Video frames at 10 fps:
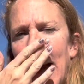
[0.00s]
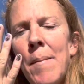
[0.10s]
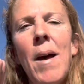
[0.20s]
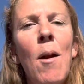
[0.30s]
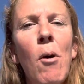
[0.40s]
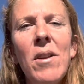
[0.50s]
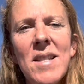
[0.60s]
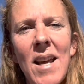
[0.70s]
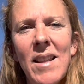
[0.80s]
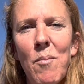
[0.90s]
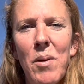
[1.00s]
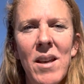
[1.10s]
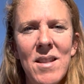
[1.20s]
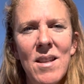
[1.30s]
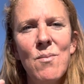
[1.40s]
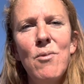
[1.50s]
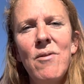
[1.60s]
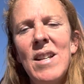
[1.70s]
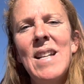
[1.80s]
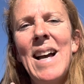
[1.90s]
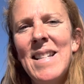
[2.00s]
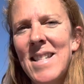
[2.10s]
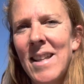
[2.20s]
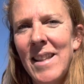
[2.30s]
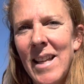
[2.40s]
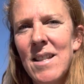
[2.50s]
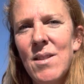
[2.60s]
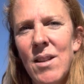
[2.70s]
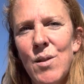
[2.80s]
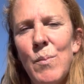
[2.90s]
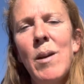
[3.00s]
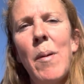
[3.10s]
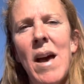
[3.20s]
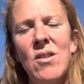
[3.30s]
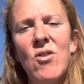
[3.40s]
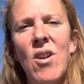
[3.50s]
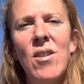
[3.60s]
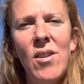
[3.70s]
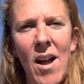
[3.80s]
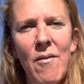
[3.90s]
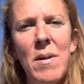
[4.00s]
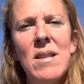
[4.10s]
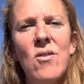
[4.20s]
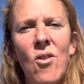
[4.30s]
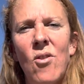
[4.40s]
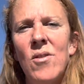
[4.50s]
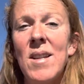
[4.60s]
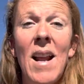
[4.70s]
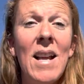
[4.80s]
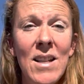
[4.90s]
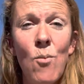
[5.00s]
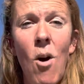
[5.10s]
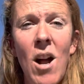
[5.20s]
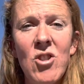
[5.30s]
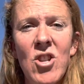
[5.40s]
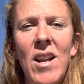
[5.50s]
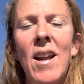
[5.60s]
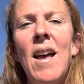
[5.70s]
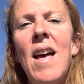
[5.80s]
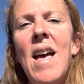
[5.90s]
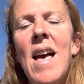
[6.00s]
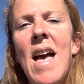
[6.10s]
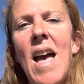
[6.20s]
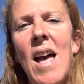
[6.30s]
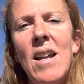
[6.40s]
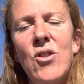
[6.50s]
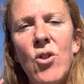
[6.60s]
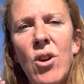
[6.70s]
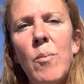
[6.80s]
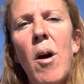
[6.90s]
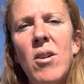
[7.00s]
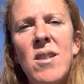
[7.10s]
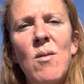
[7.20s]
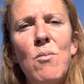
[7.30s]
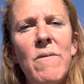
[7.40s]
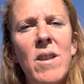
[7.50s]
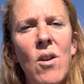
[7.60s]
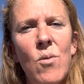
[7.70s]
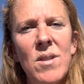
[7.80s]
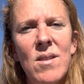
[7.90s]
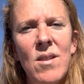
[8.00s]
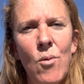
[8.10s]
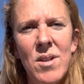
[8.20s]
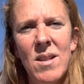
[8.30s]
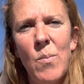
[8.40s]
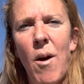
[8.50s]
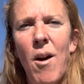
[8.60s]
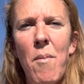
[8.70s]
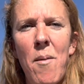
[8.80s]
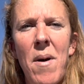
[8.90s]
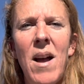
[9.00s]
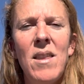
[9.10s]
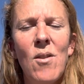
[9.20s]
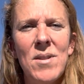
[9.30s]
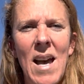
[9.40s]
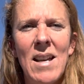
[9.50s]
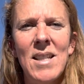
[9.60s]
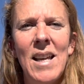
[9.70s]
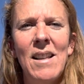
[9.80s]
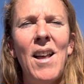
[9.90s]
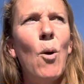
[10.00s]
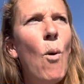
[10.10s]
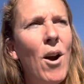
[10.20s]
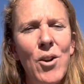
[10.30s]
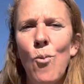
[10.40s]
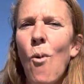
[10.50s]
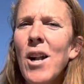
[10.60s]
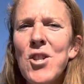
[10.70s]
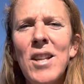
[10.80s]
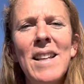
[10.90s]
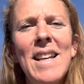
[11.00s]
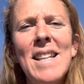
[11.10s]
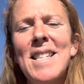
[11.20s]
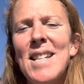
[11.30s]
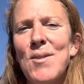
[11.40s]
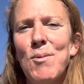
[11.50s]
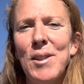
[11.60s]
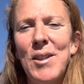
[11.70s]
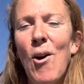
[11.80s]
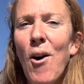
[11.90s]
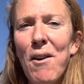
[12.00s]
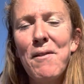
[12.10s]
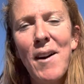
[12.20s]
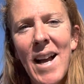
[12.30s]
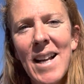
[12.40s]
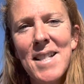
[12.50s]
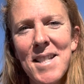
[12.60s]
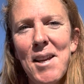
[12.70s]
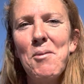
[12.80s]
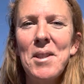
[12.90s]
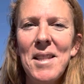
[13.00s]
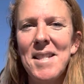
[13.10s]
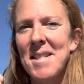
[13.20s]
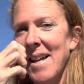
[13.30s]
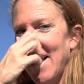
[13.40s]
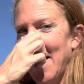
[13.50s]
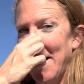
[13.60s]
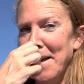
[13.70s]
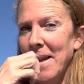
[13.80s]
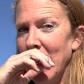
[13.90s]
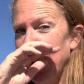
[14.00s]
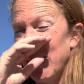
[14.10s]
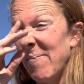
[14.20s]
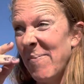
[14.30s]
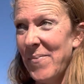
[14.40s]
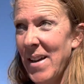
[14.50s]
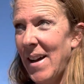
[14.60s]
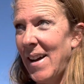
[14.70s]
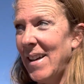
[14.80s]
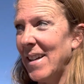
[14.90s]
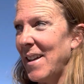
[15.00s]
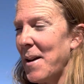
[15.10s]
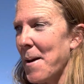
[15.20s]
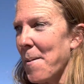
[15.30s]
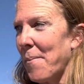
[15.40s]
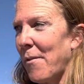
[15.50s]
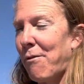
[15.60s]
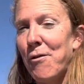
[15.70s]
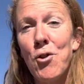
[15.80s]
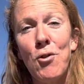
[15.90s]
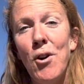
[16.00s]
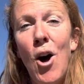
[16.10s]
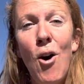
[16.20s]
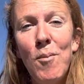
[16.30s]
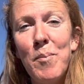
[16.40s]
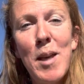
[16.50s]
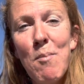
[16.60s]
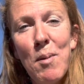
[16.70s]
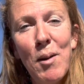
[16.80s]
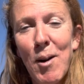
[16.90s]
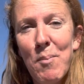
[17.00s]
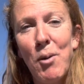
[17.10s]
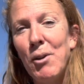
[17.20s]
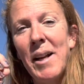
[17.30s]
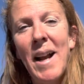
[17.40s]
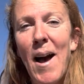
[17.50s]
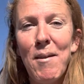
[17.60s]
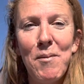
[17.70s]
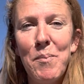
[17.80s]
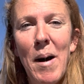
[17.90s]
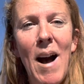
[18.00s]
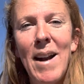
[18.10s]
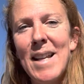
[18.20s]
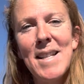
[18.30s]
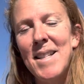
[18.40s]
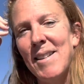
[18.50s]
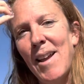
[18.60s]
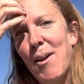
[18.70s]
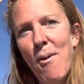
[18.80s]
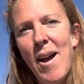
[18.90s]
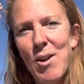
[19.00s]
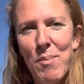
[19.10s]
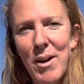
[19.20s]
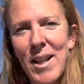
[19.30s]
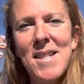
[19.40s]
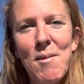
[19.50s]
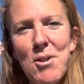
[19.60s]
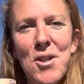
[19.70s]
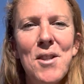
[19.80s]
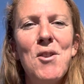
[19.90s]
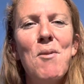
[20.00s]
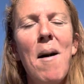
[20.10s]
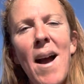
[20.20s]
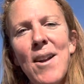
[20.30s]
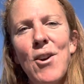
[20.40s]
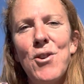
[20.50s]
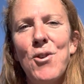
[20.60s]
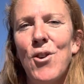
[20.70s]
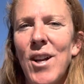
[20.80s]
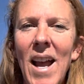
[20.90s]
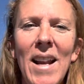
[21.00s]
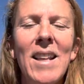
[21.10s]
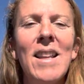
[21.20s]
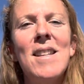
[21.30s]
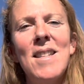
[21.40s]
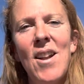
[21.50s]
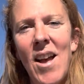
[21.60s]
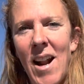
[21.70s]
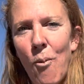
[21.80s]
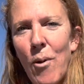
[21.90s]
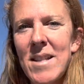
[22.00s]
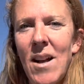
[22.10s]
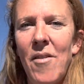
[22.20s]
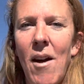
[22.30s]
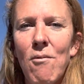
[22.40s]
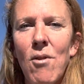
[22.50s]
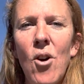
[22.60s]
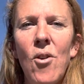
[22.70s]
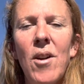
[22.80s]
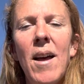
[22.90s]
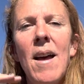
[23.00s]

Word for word: and I'm only saying that because this movie Died Suddenly is, is being passed around a lot of my circles and I did watch it. And during parts movie, there was there was this part of my mind that was asking, like, why are you watching this? It's really horrifying to see what these, you know, uh, funeral home people are pulling out of bodies and like, why you're putting these images in your mind. Are you creating this? And, and I went down that road.